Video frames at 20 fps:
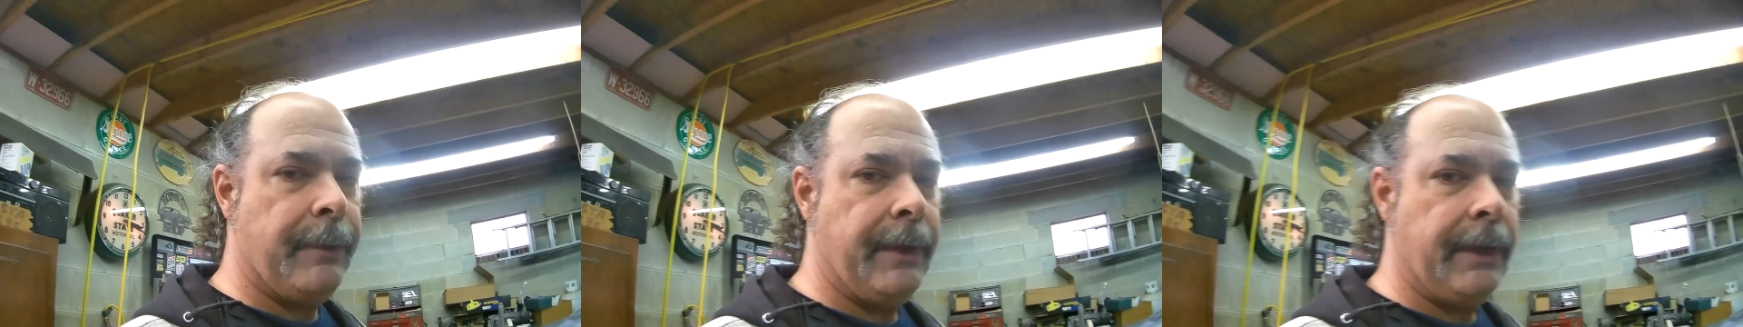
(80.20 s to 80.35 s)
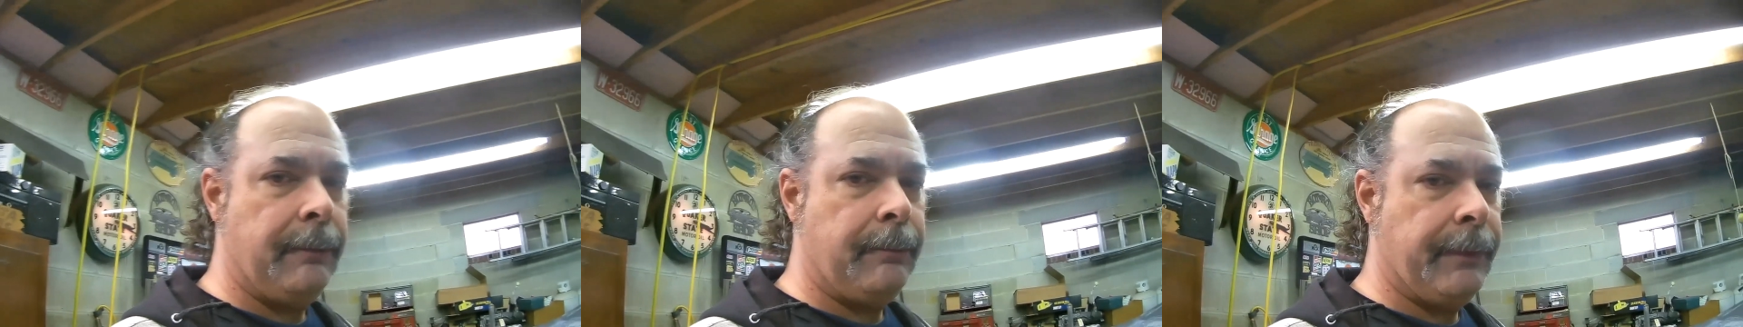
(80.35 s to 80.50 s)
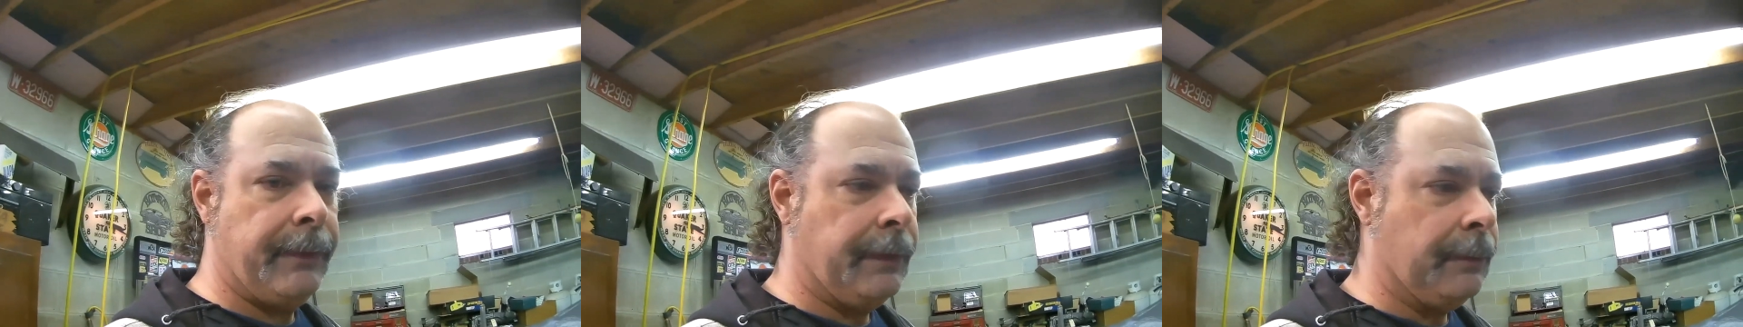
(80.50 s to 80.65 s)
it,
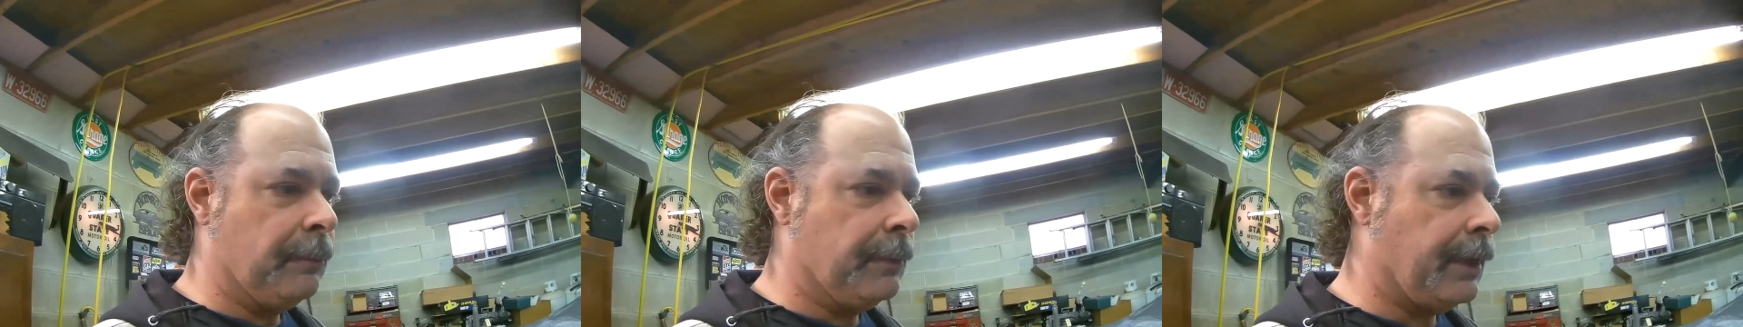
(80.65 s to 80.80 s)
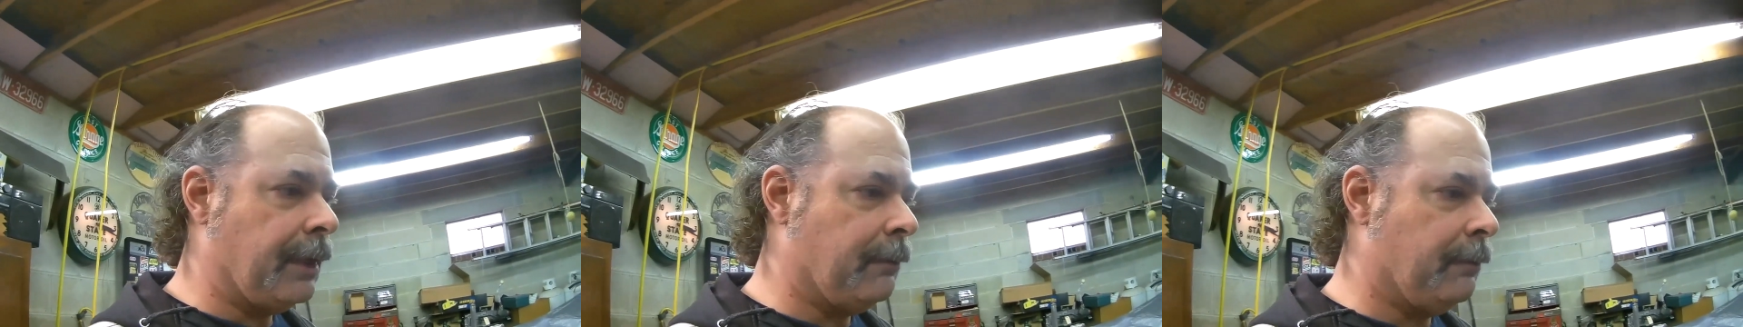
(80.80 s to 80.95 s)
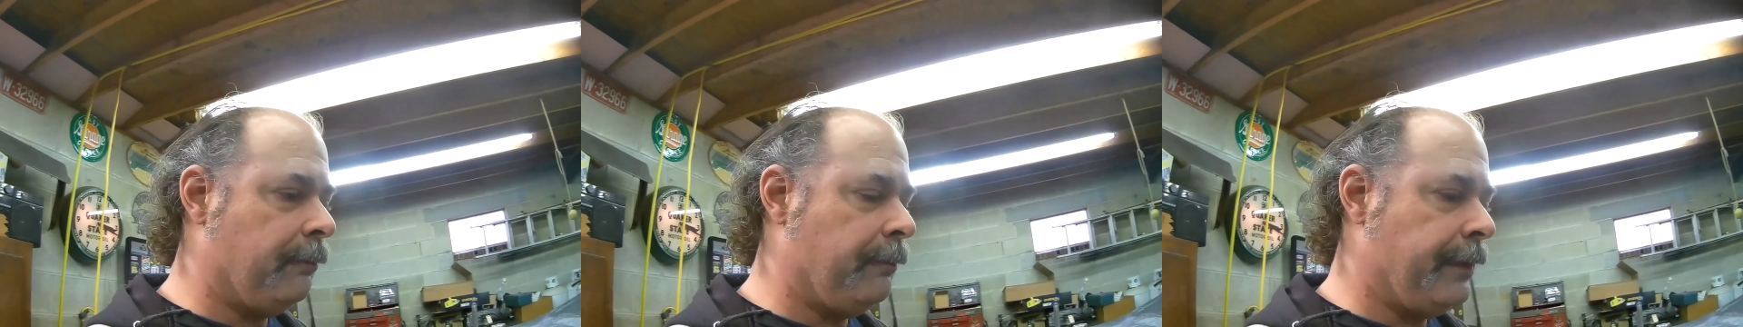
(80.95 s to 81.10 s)
but the
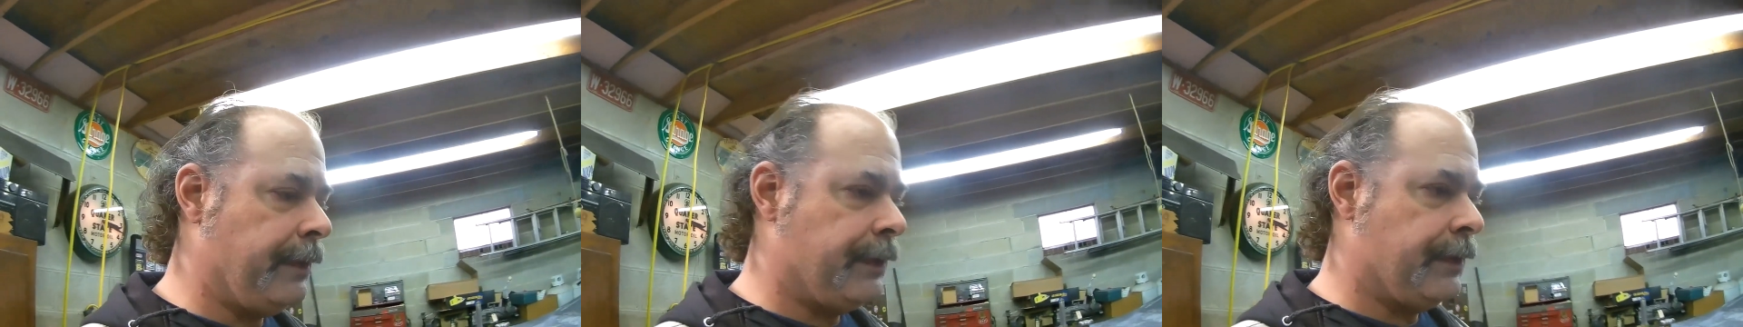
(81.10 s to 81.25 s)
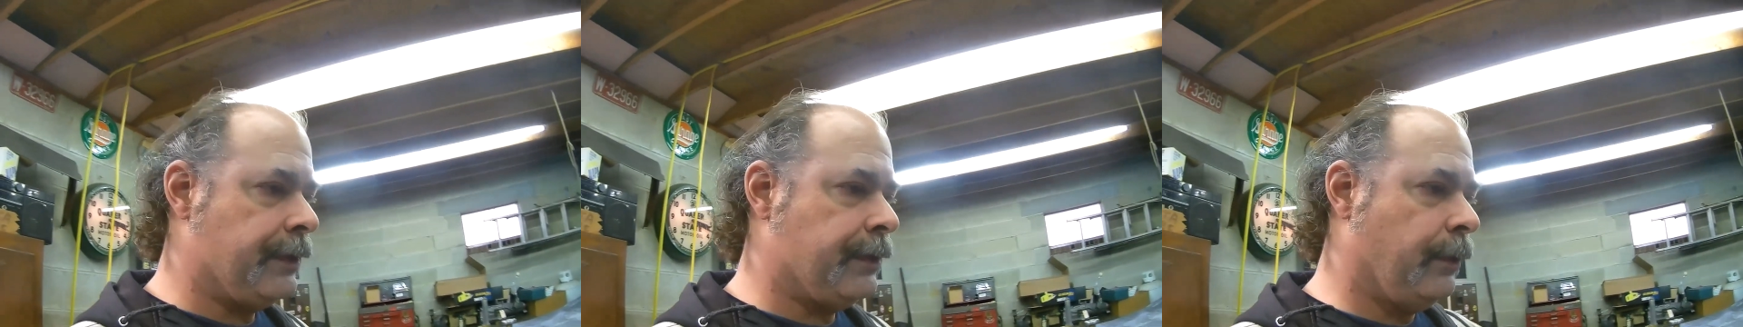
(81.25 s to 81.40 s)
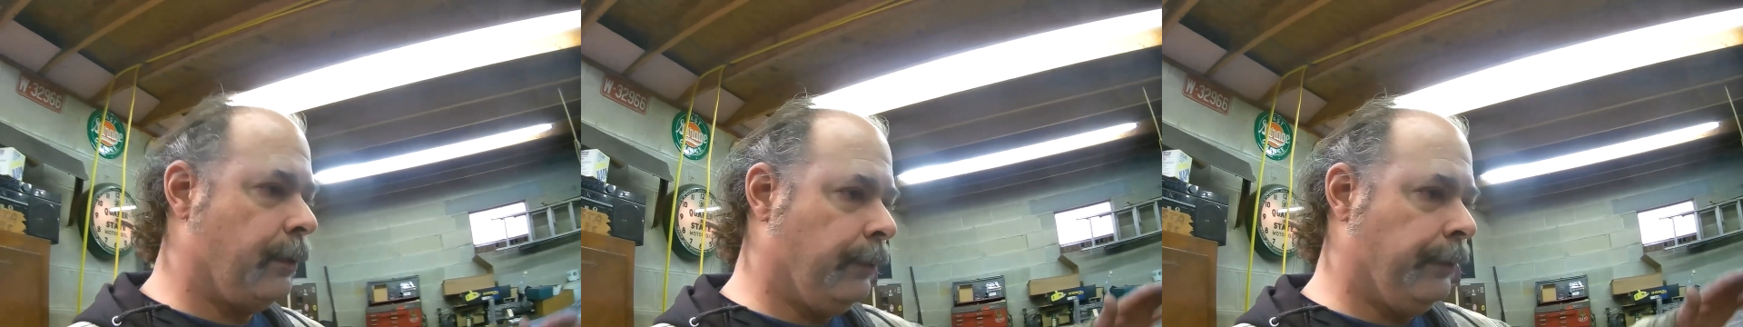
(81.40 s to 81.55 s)
problem is
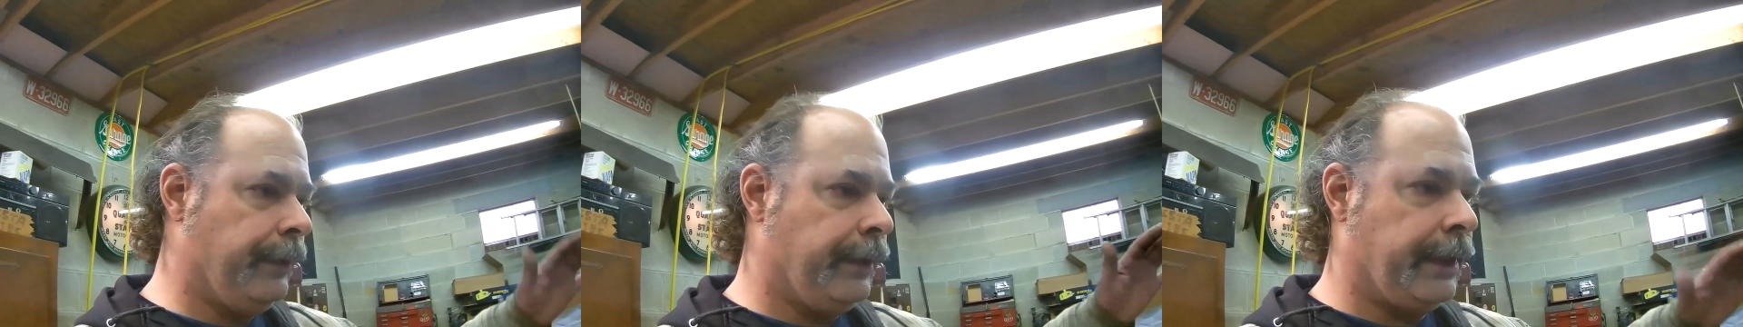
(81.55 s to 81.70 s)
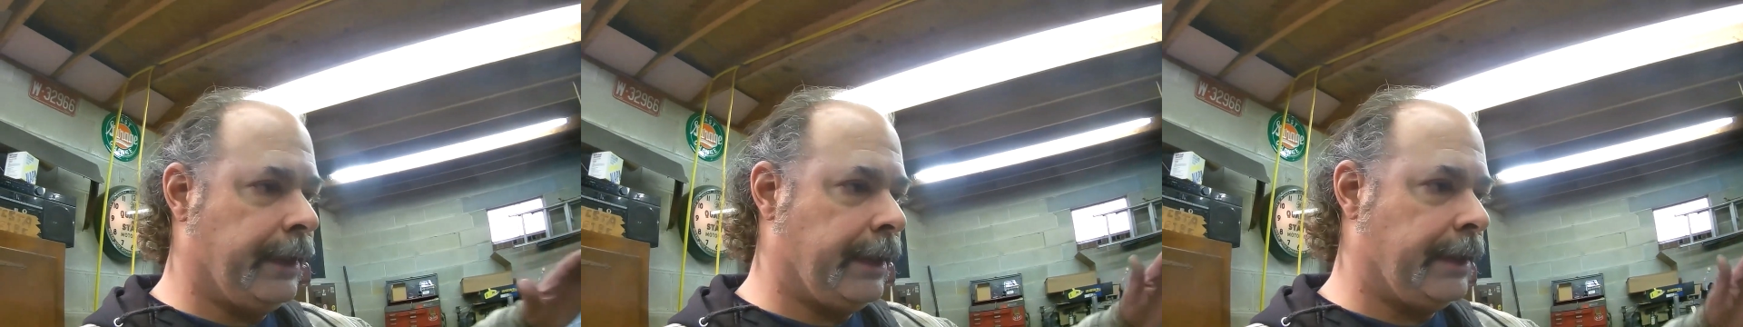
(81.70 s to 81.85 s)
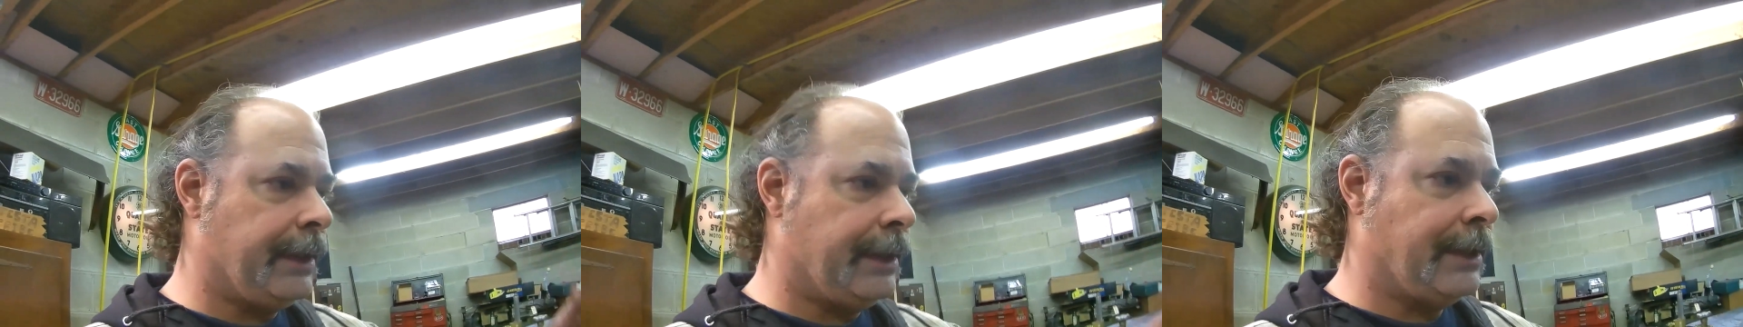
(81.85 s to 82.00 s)
holding it
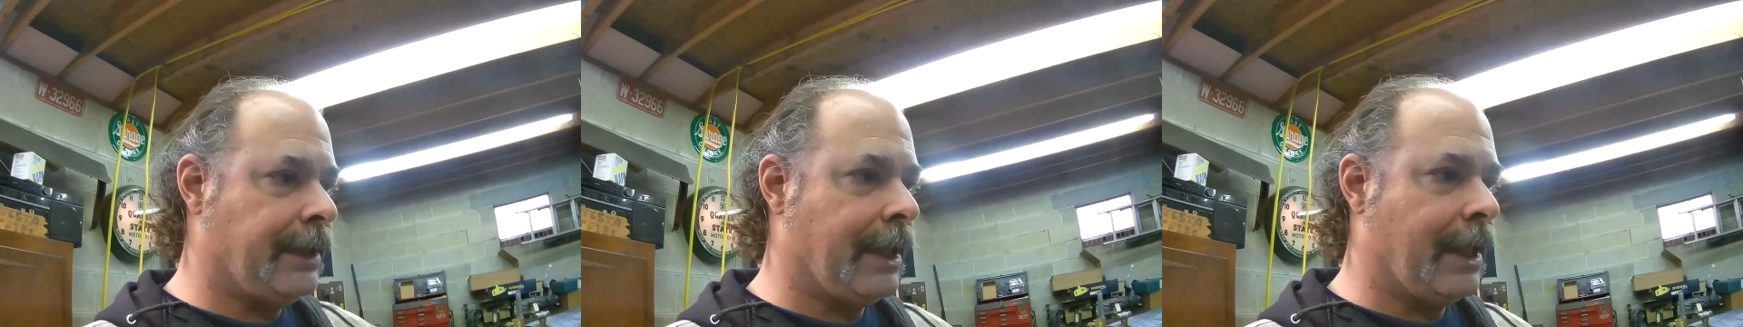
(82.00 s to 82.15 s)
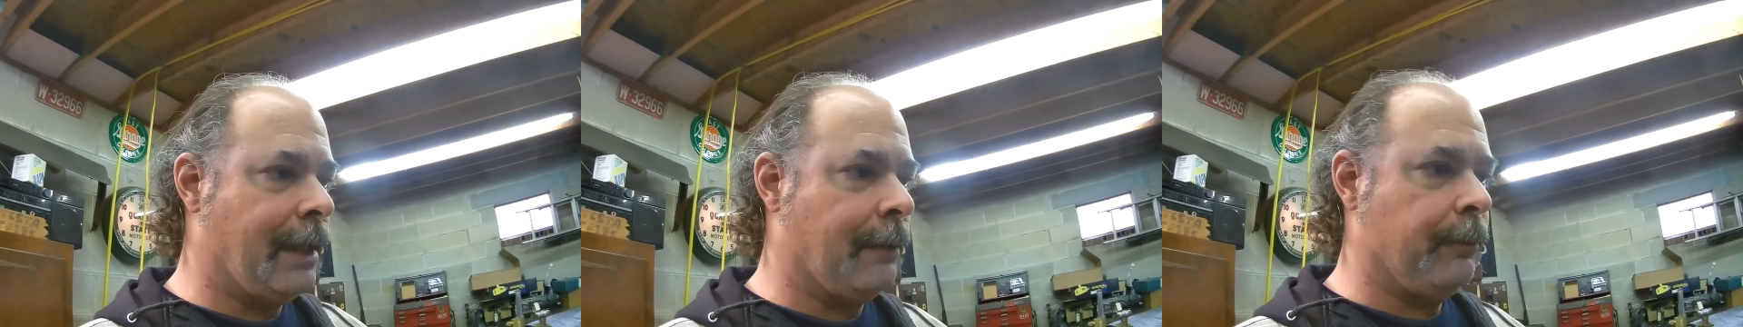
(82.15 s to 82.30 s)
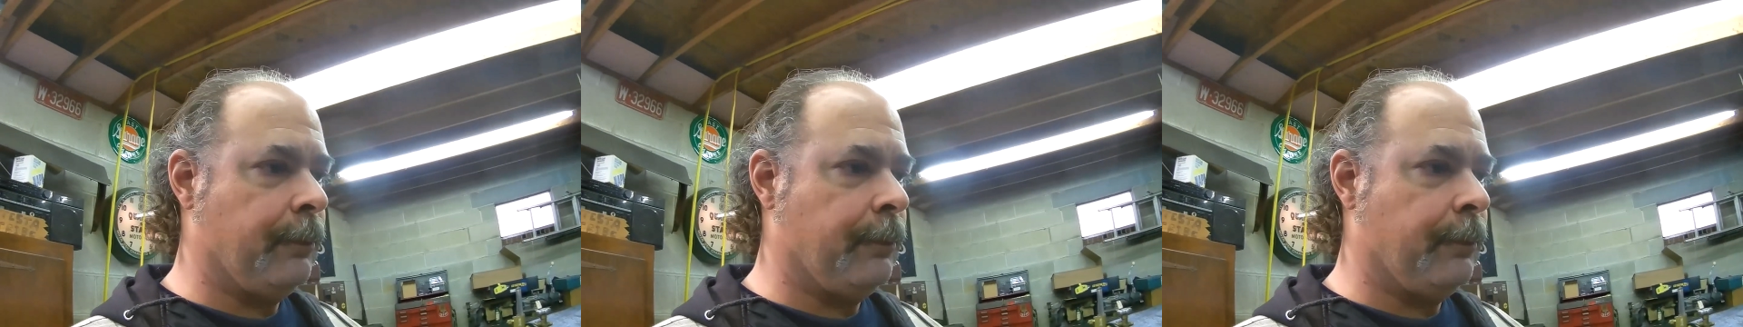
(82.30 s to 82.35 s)
at the top.